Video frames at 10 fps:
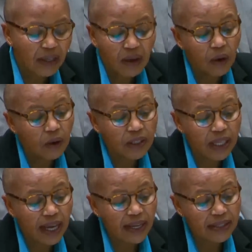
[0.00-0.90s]
All
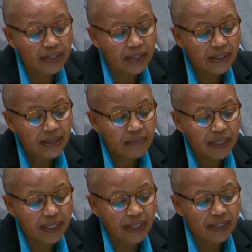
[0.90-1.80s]
sides
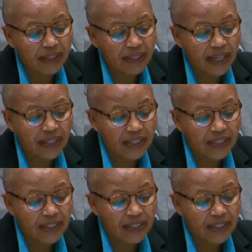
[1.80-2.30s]
must exercise